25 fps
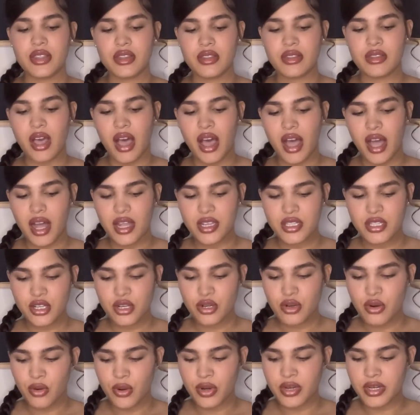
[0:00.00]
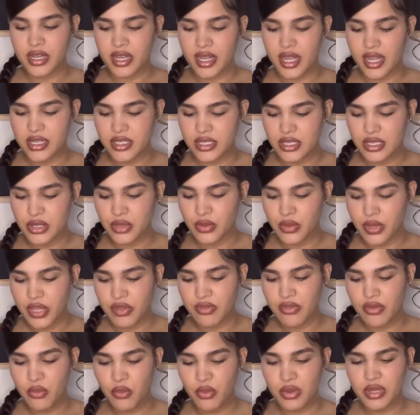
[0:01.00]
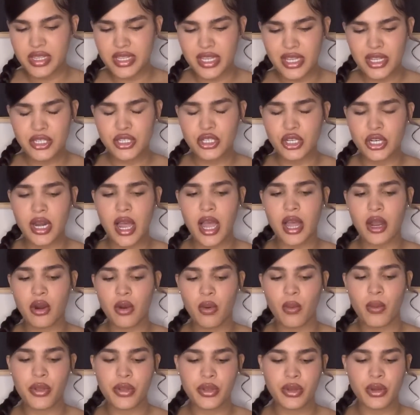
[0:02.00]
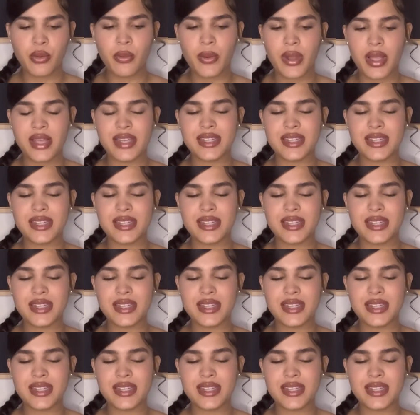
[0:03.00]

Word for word: the odds are going against you, even when things are not going your way.